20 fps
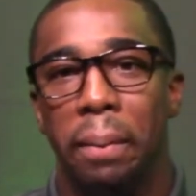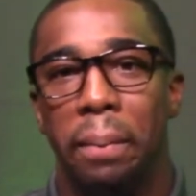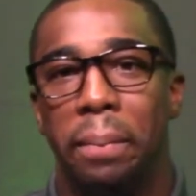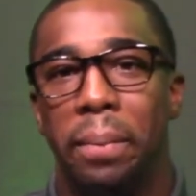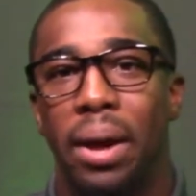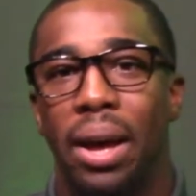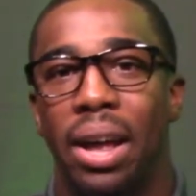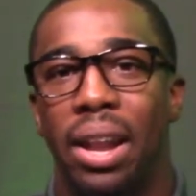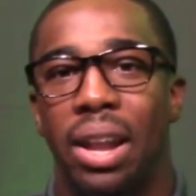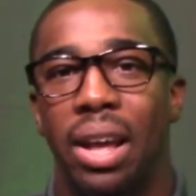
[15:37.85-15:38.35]

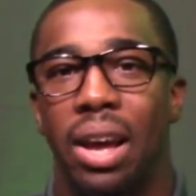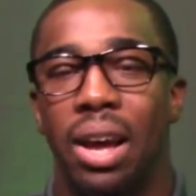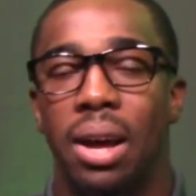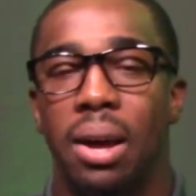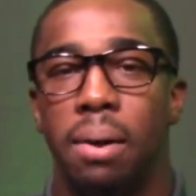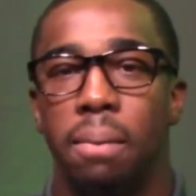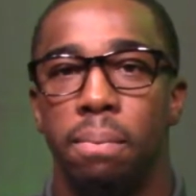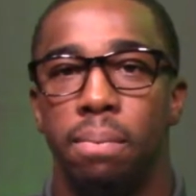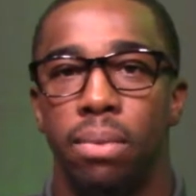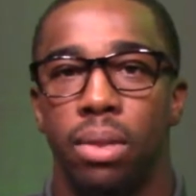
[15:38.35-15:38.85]
But
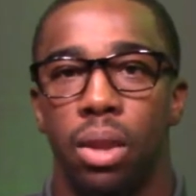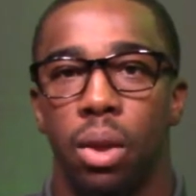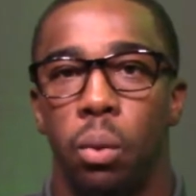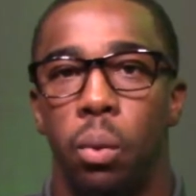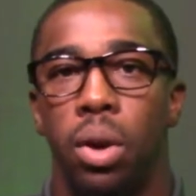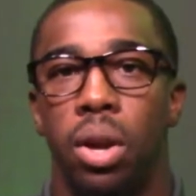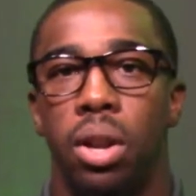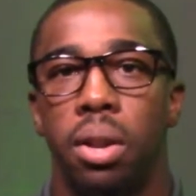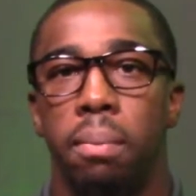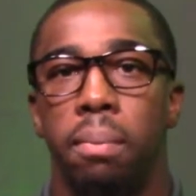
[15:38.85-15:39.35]

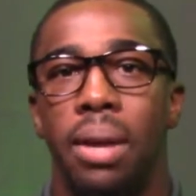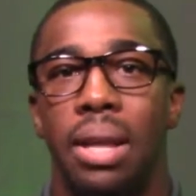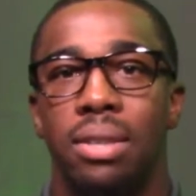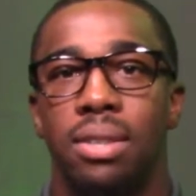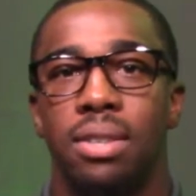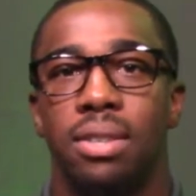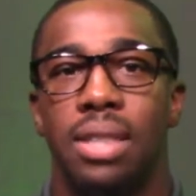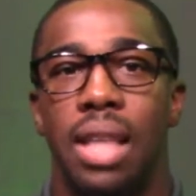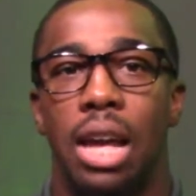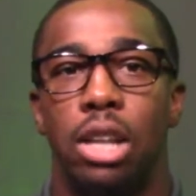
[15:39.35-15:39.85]
one of the myths
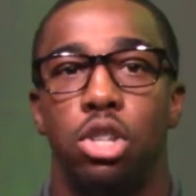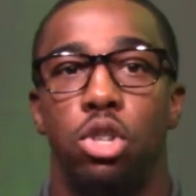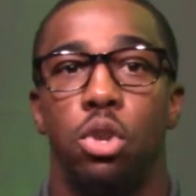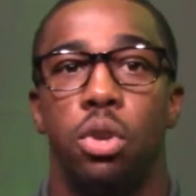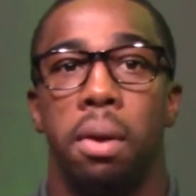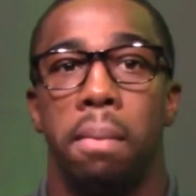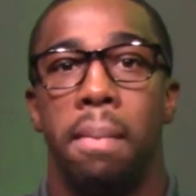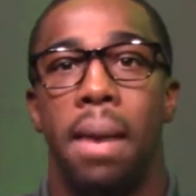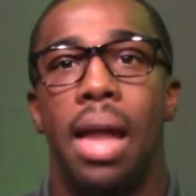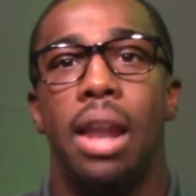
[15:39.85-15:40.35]
is that you
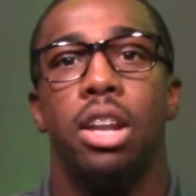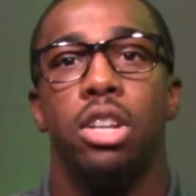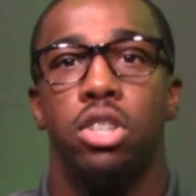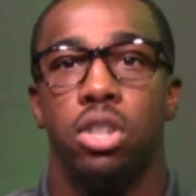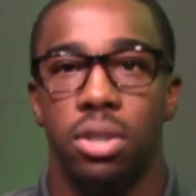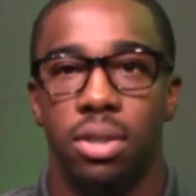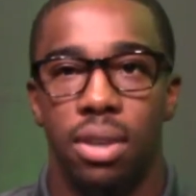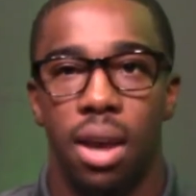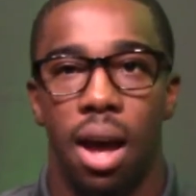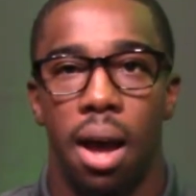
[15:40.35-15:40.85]
can manage
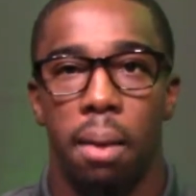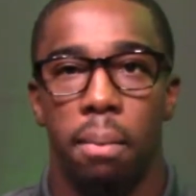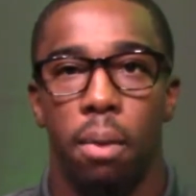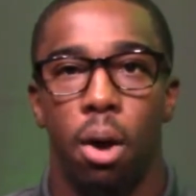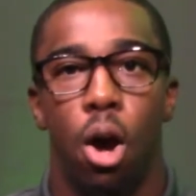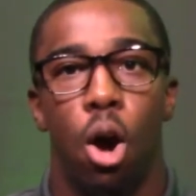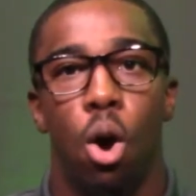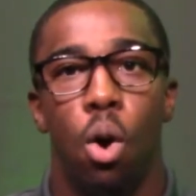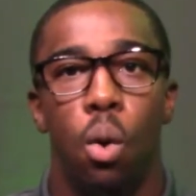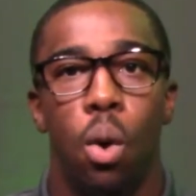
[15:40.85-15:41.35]
your time.
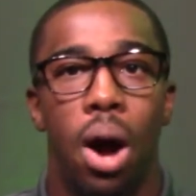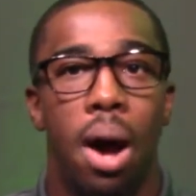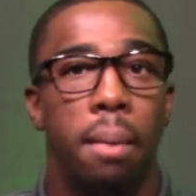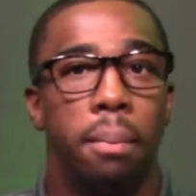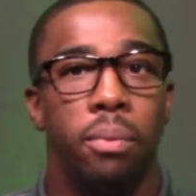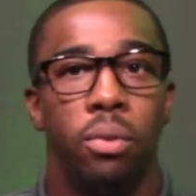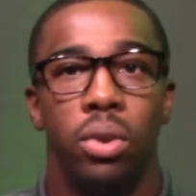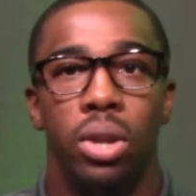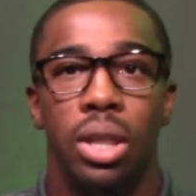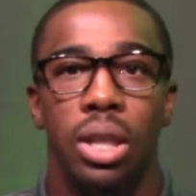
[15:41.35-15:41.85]
Oh,
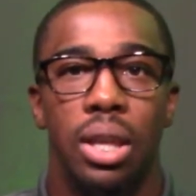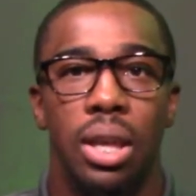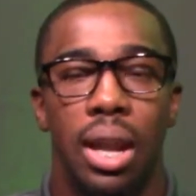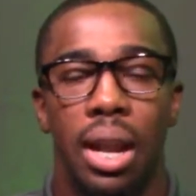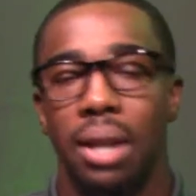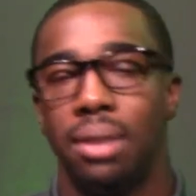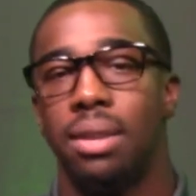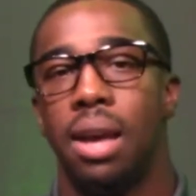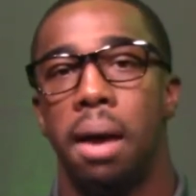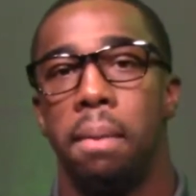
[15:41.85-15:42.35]
I'm really good
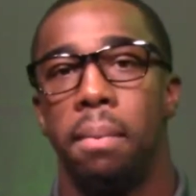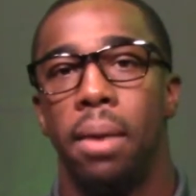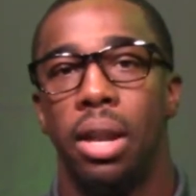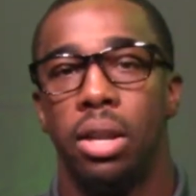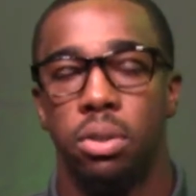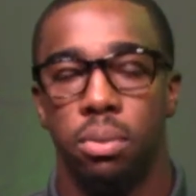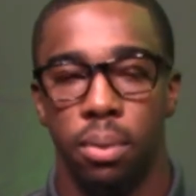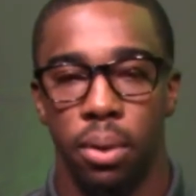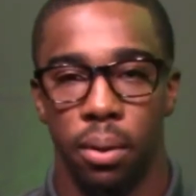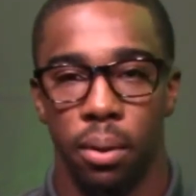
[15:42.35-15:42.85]
at time
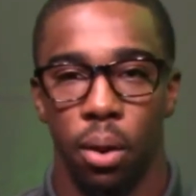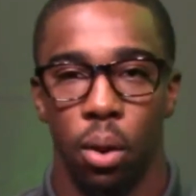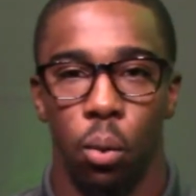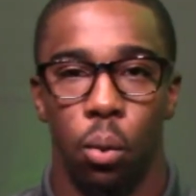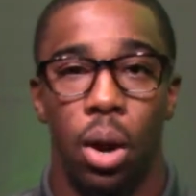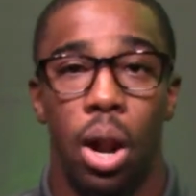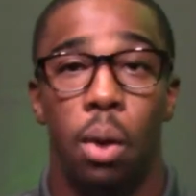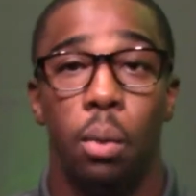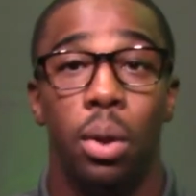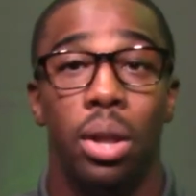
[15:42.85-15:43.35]
management.
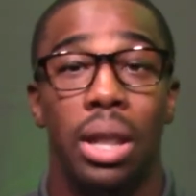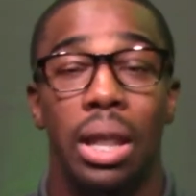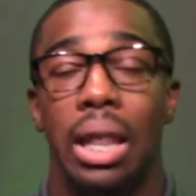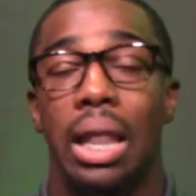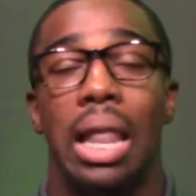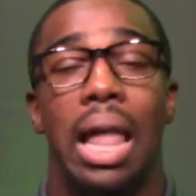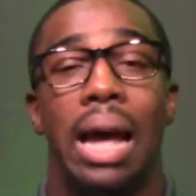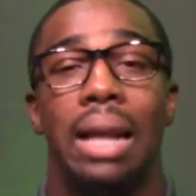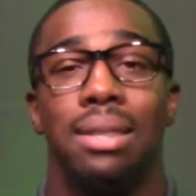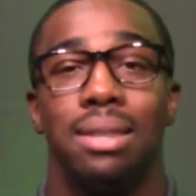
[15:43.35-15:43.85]
What I would
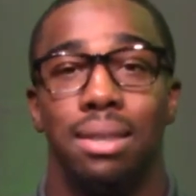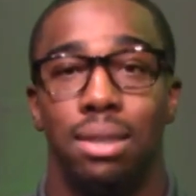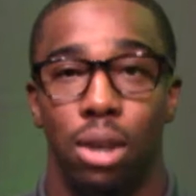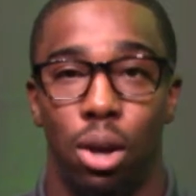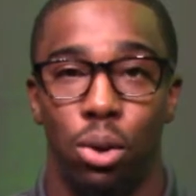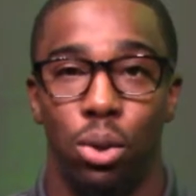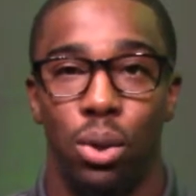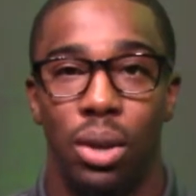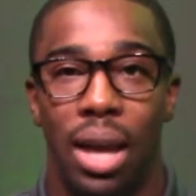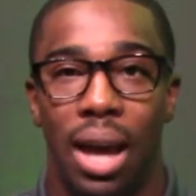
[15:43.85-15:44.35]
like to tell
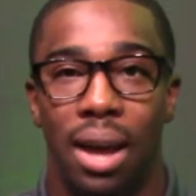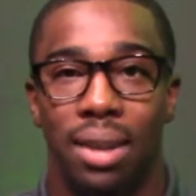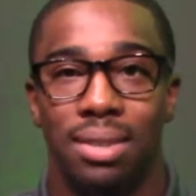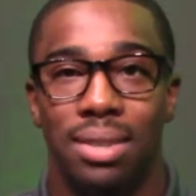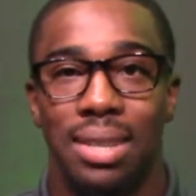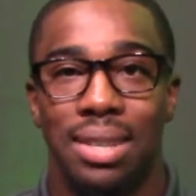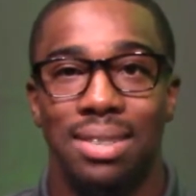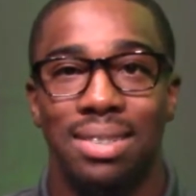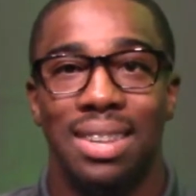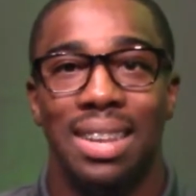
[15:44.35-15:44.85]
you guys
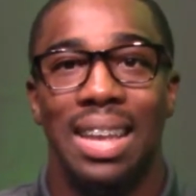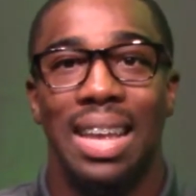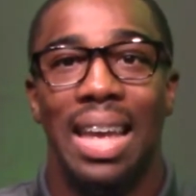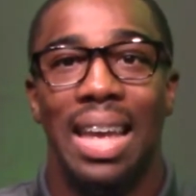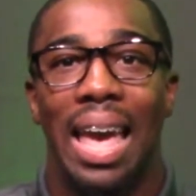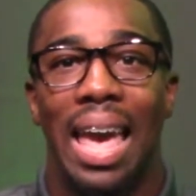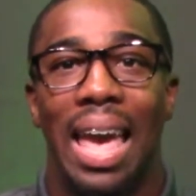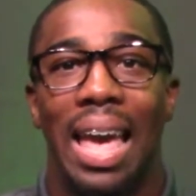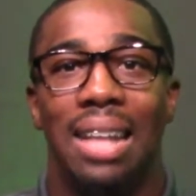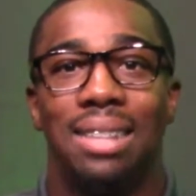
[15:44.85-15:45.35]
is
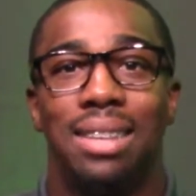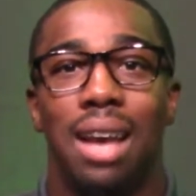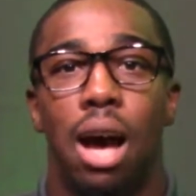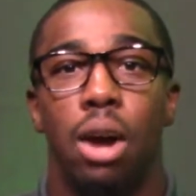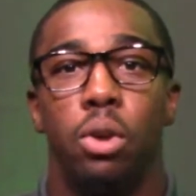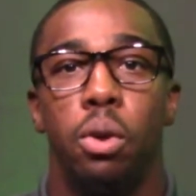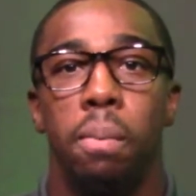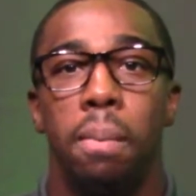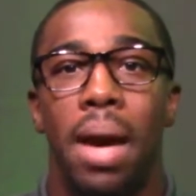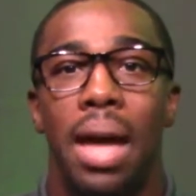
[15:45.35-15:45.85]
it's how
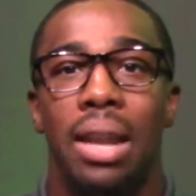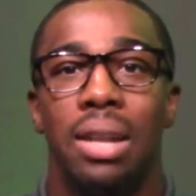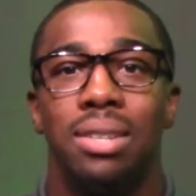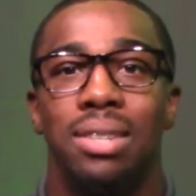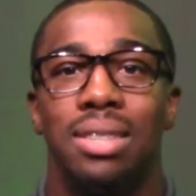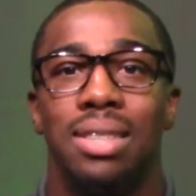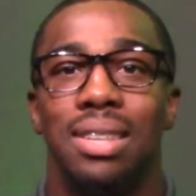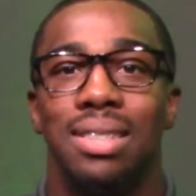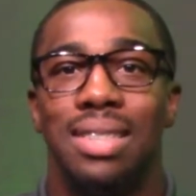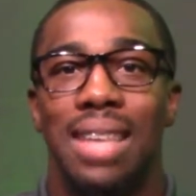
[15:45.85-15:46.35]
you
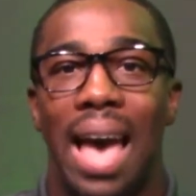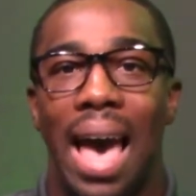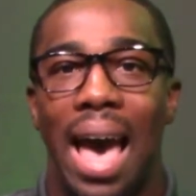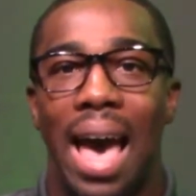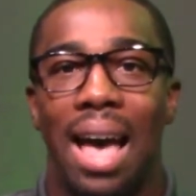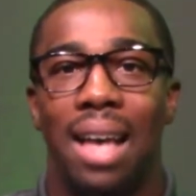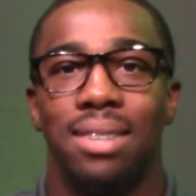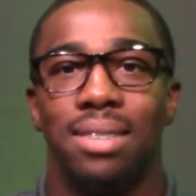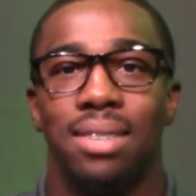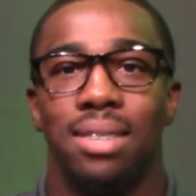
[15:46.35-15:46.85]
manage the
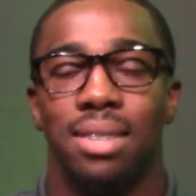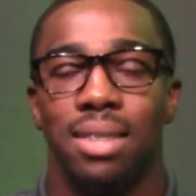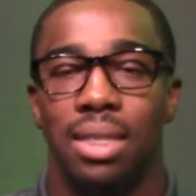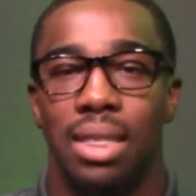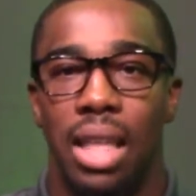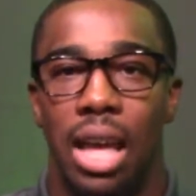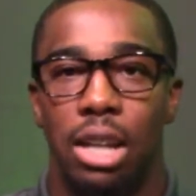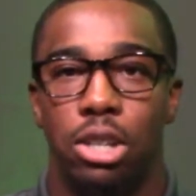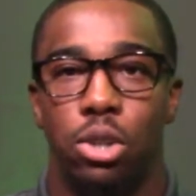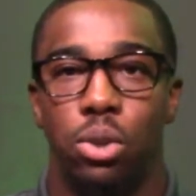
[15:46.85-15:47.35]
task
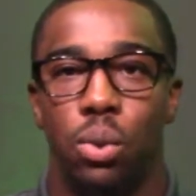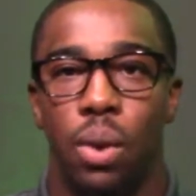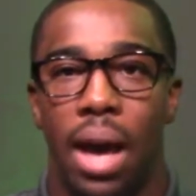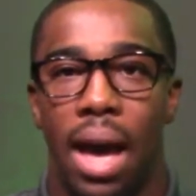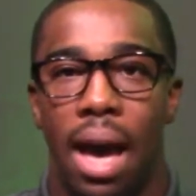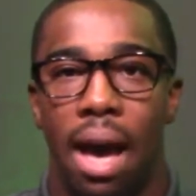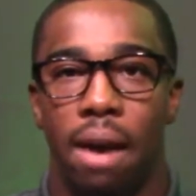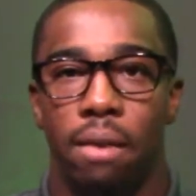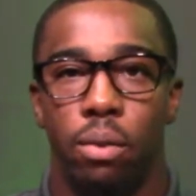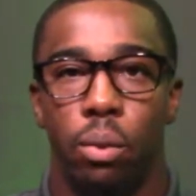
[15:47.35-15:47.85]
that you
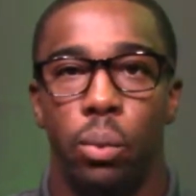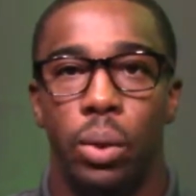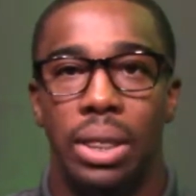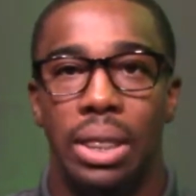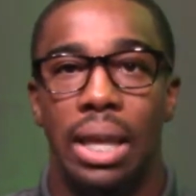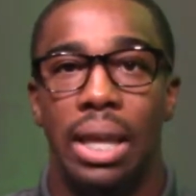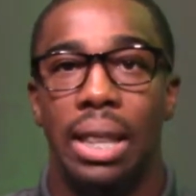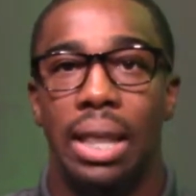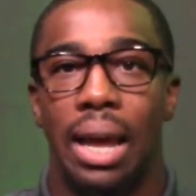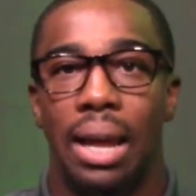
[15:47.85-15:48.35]
have
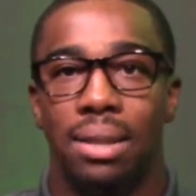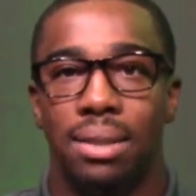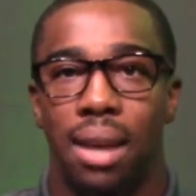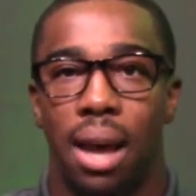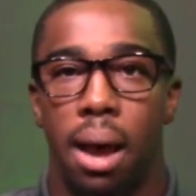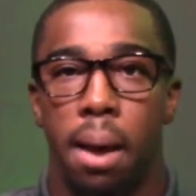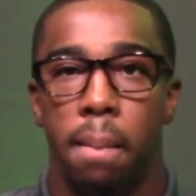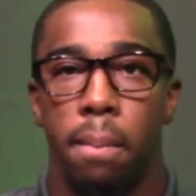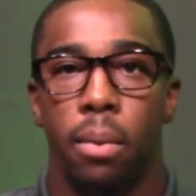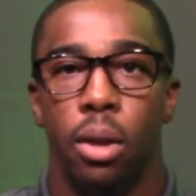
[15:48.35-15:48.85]
within that
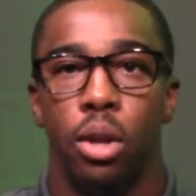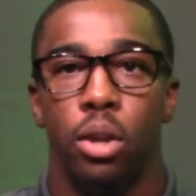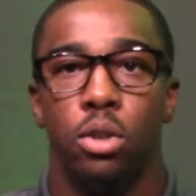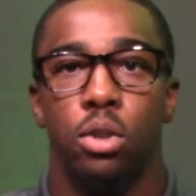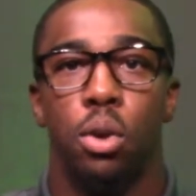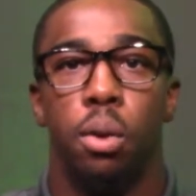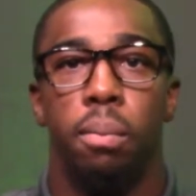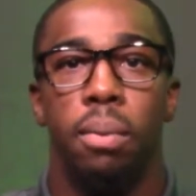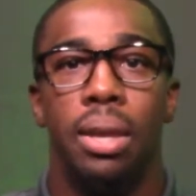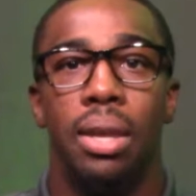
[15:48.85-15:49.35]
time.
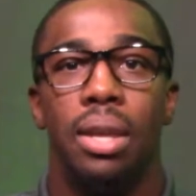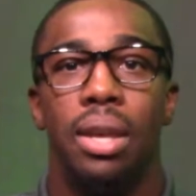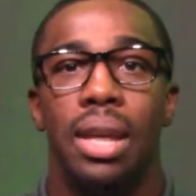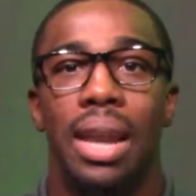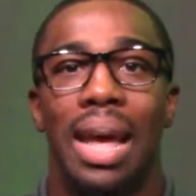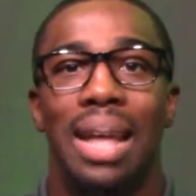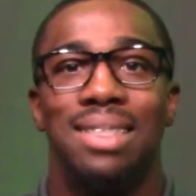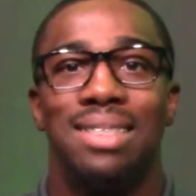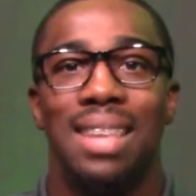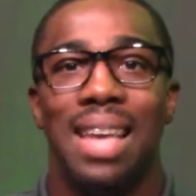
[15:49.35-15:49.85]
So be good
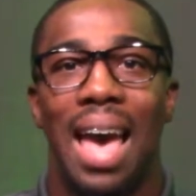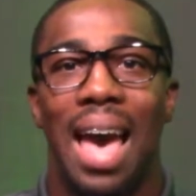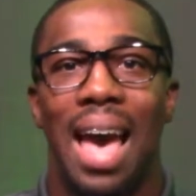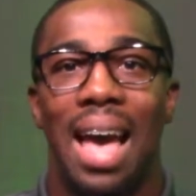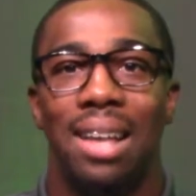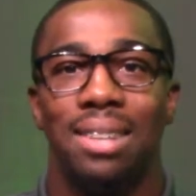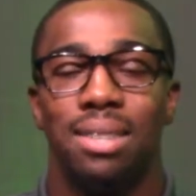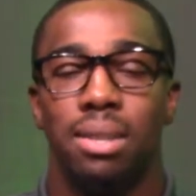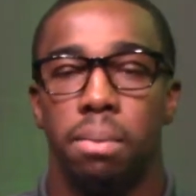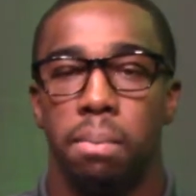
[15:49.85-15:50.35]
at
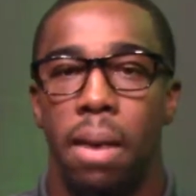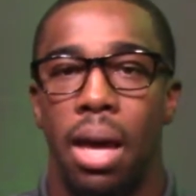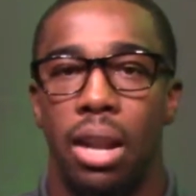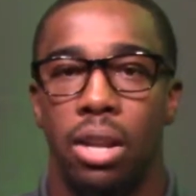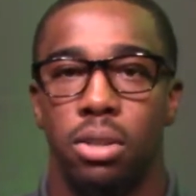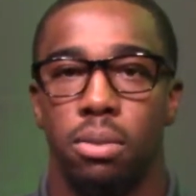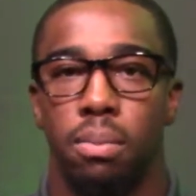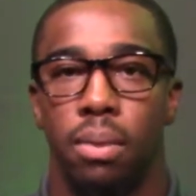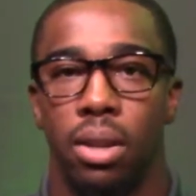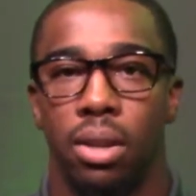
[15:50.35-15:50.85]
task
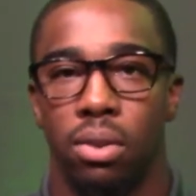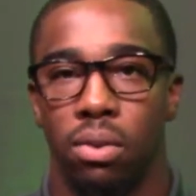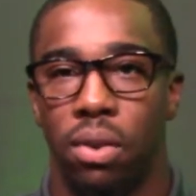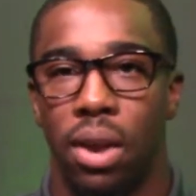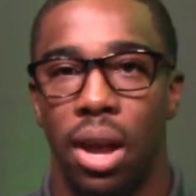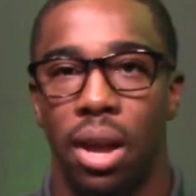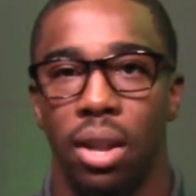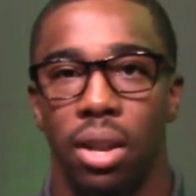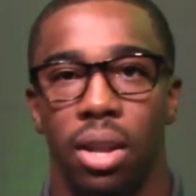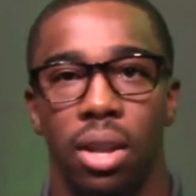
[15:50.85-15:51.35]
management,
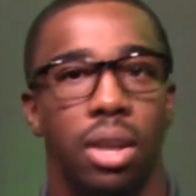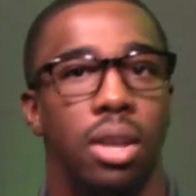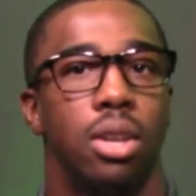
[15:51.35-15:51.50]
right?